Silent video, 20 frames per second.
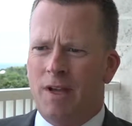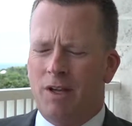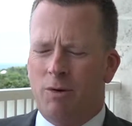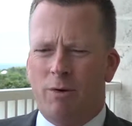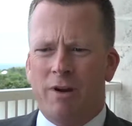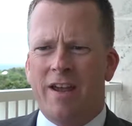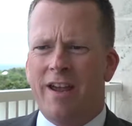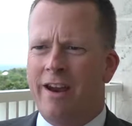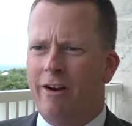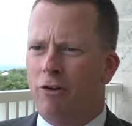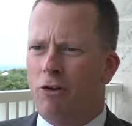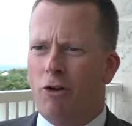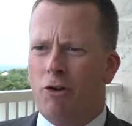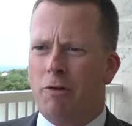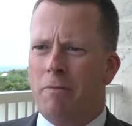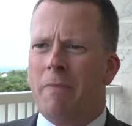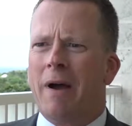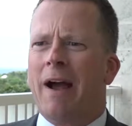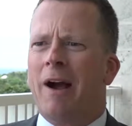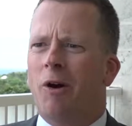we hear a
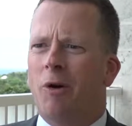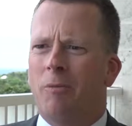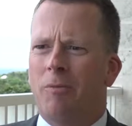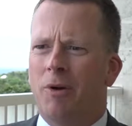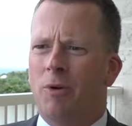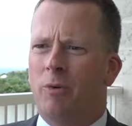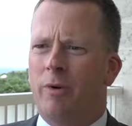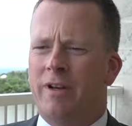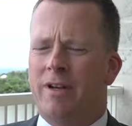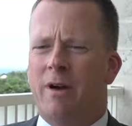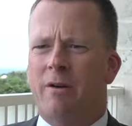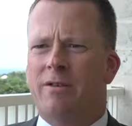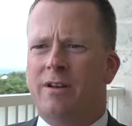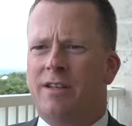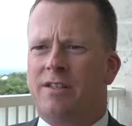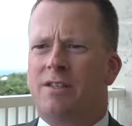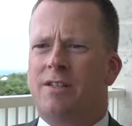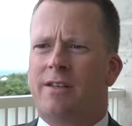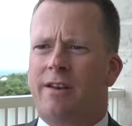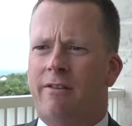lot about, but we don't
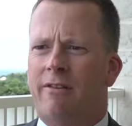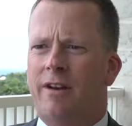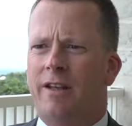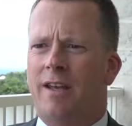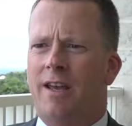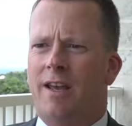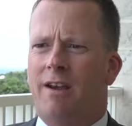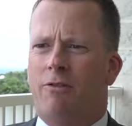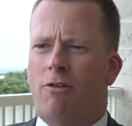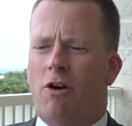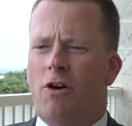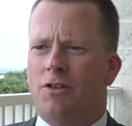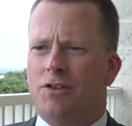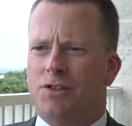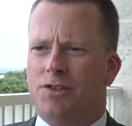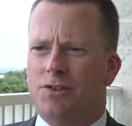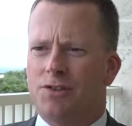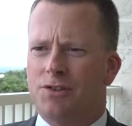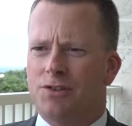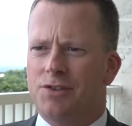necessarily hear
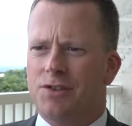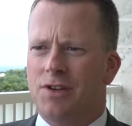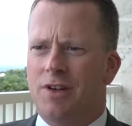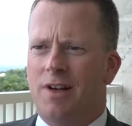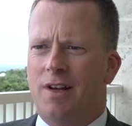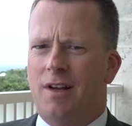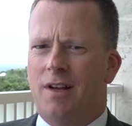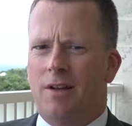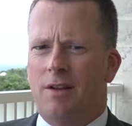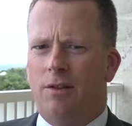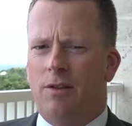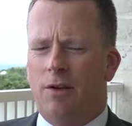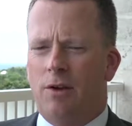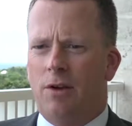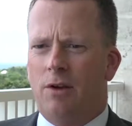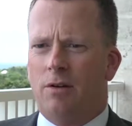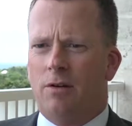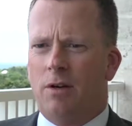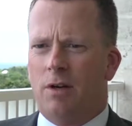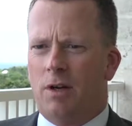answers
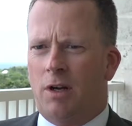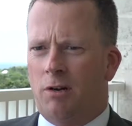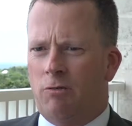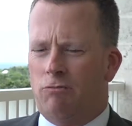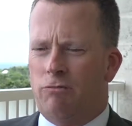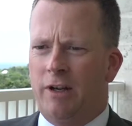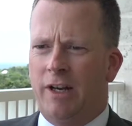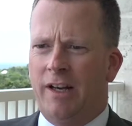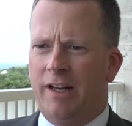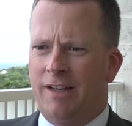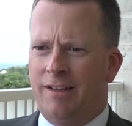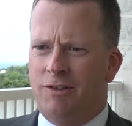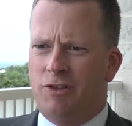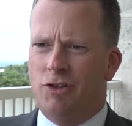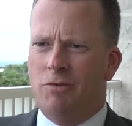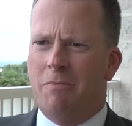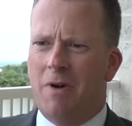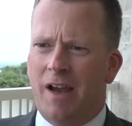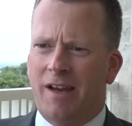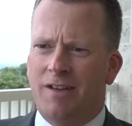that are really
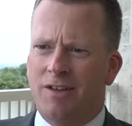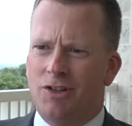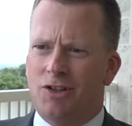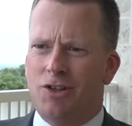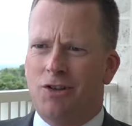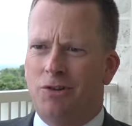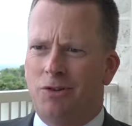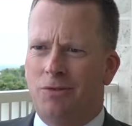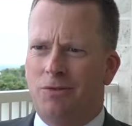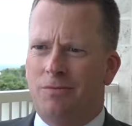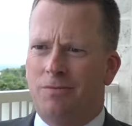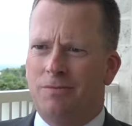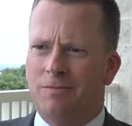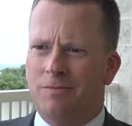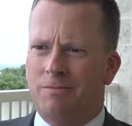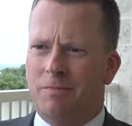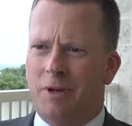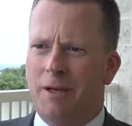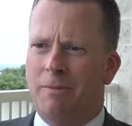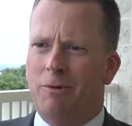germane to
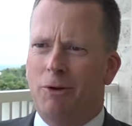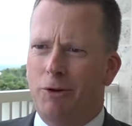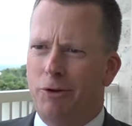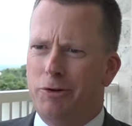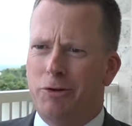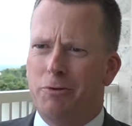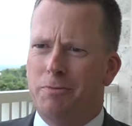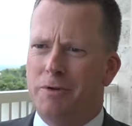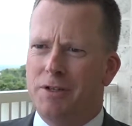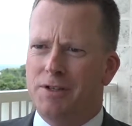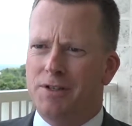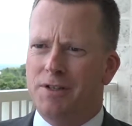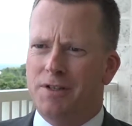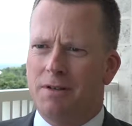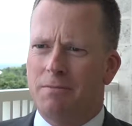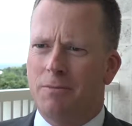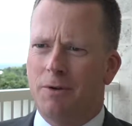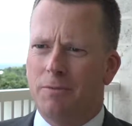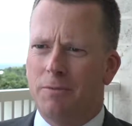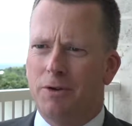people who do
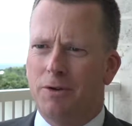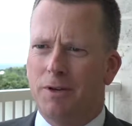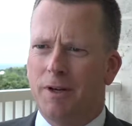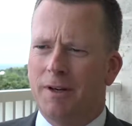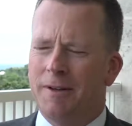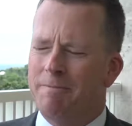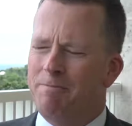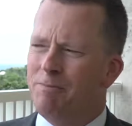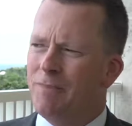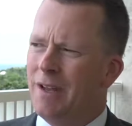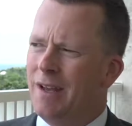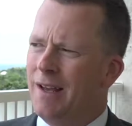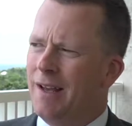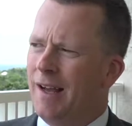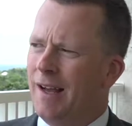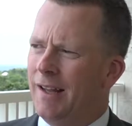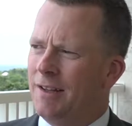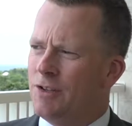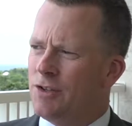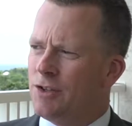business in Bermuda.
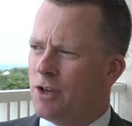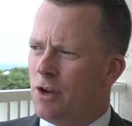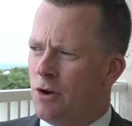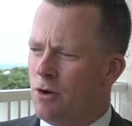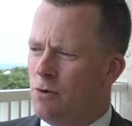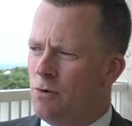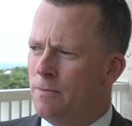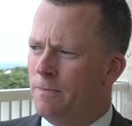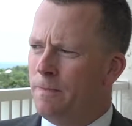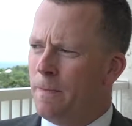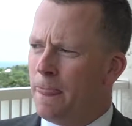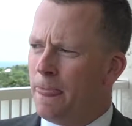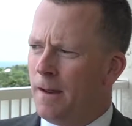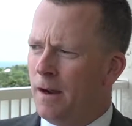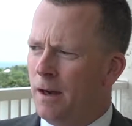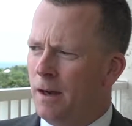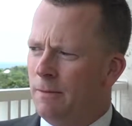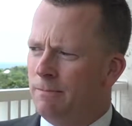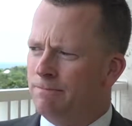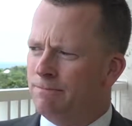And so
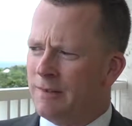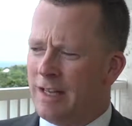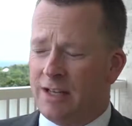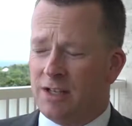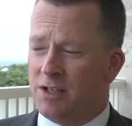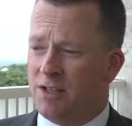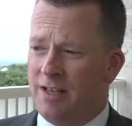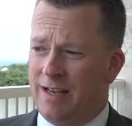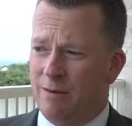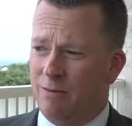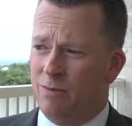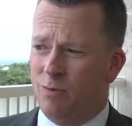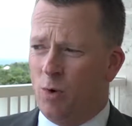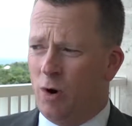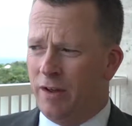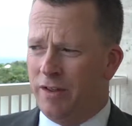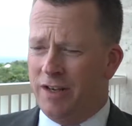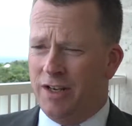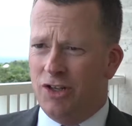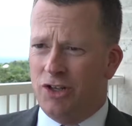that's
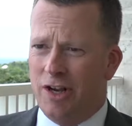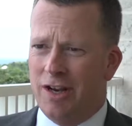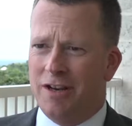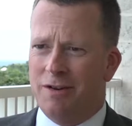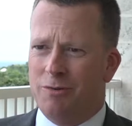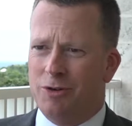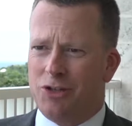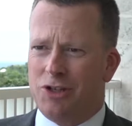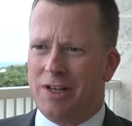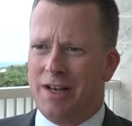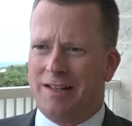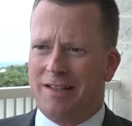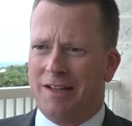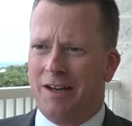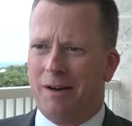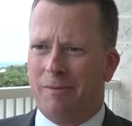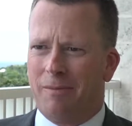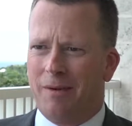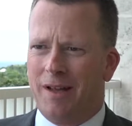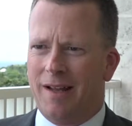why the agenda was set
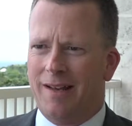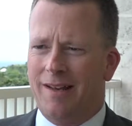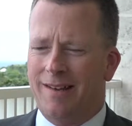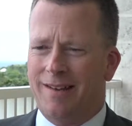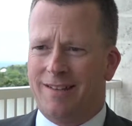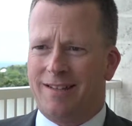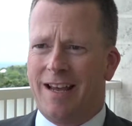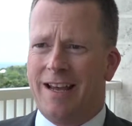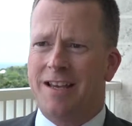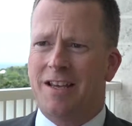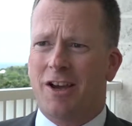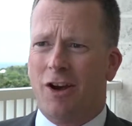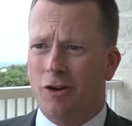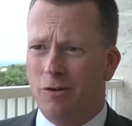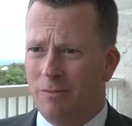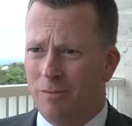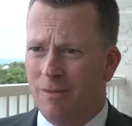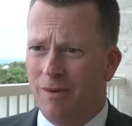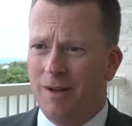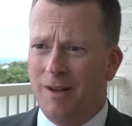up. And the take
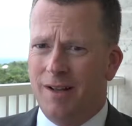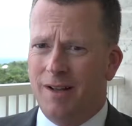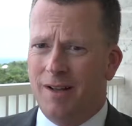home